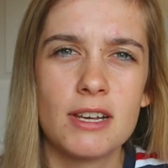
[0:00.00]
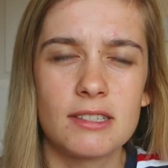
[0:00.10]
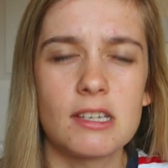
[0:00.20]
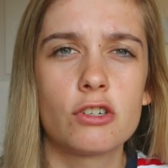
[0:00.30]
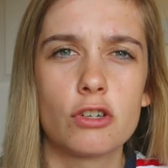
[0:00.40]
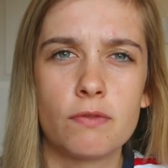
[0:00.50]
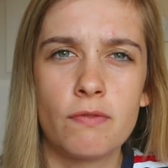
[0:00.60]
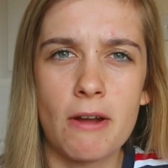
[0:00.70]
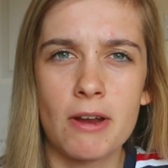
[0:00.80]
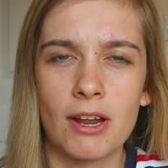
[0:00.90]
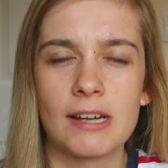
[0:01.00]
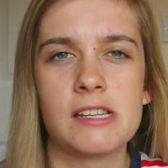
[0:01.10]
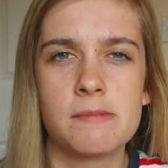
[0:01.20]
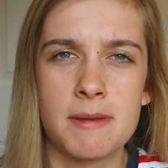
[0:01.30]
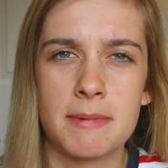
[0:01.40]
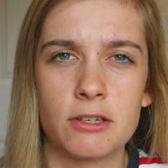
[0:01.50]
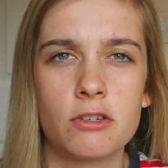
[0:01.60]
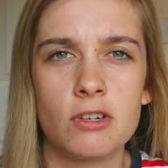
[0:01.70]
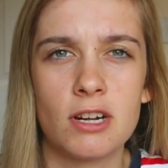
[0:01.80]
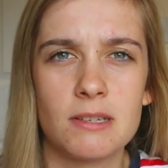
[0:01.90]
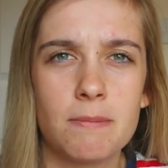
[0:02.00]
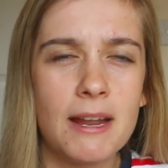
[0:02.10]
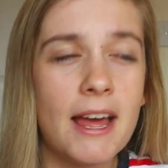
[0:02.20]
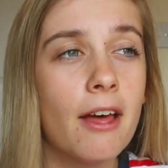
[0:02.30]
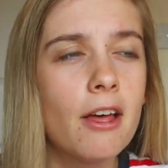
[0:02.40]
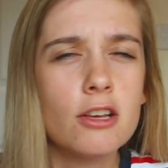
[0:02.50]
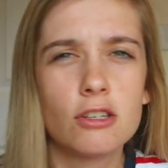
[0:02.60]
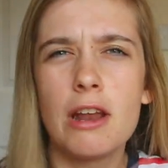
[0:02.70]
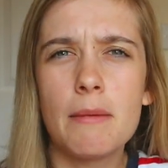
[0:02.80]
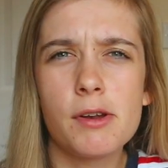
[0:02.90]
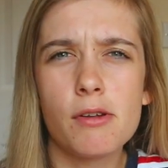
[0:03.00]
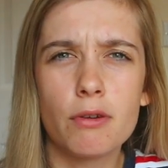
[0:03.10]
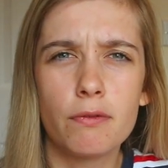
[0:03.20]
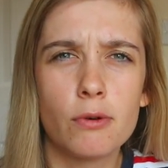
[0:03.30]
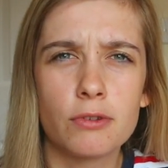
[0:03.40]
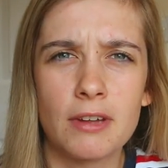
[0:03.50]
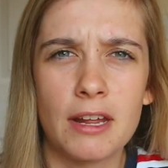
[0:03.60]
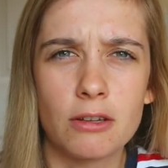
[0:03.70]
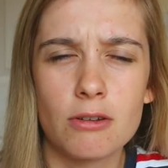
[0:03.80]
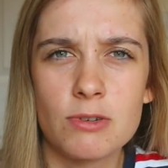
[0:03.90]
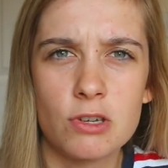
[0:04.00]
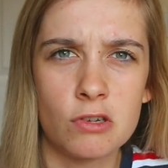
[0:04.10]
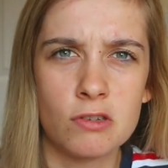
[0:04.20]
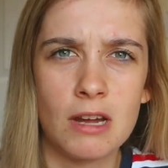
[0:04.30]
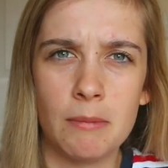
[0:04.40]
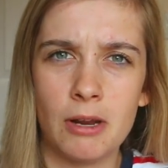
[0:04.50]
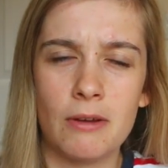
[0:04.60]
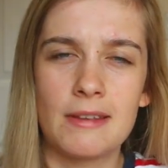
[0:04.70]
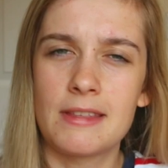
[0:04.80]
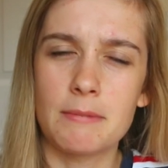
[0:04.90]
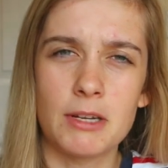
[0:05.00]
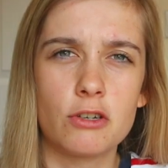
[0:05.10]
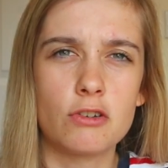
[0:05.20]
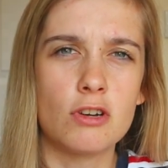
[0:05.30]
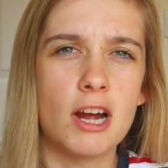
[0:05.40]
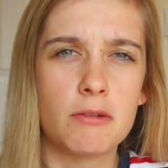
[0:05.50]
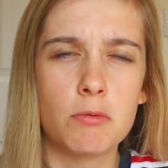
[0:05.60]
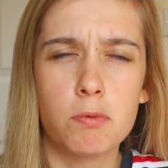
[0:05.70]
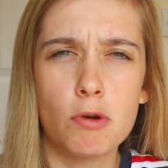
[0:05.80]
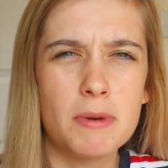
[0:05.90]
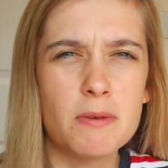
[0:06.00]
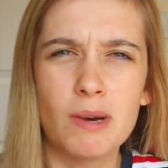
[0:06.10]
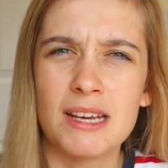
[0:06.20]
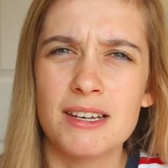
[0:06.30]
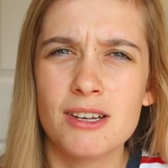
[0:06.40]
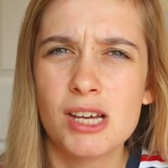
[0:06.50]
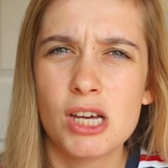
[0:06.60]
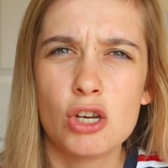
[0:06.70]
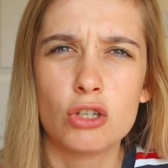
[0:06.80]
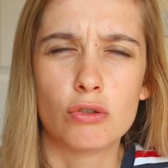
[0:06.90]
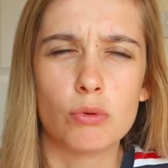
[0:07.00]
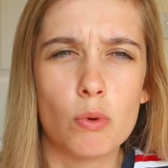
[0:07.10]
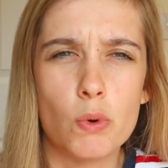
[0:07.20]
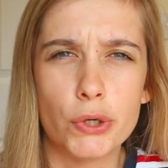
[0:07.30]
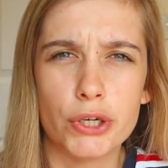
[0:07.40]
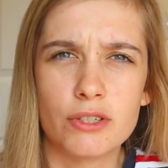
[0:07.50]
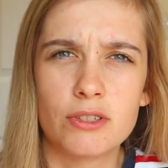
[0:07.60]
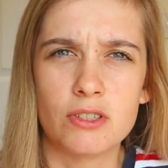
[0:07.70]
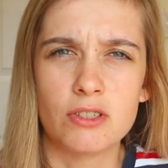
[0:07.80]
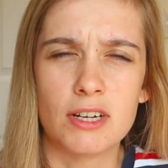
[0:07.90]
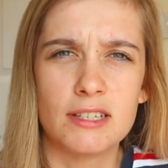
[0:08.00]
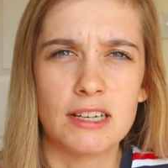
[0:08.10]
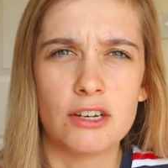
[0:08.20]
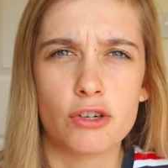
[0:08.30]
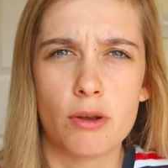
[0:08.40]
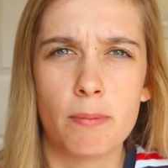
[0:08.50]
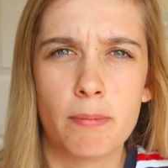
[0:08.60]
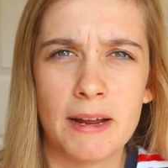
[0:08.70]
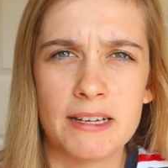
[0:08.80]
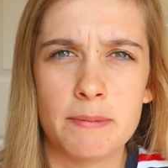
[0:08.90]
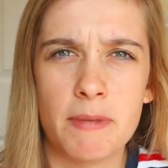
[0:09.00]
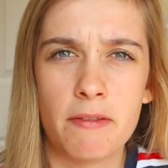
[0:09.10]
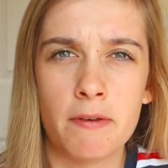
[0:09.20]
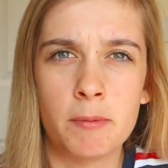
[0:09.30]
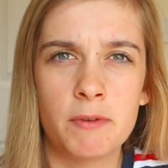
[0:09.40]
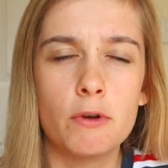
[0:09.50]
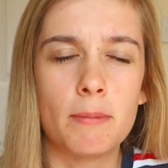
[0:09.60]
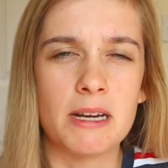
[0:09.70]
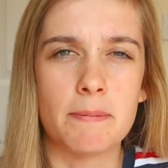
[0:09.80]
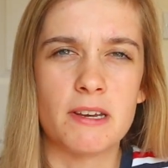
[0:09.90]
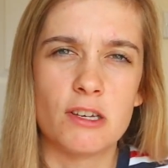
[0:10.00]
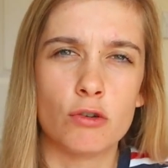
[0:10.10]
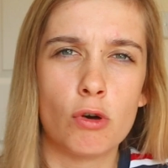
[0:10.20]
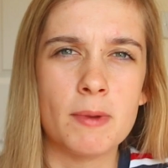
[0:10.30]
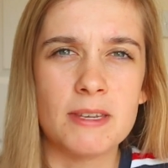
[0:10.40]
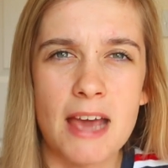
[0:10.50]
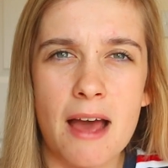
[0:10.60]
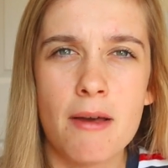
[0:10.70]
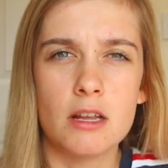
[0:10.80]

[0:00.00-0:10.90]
Sancho is very likely to be a Manchester United player. So let me know your thoughts on that in the comment section down below. I think Manchester United will probably wait till August to sign Sancho and place a bid for him. We've not made a bid to Dortmund yet.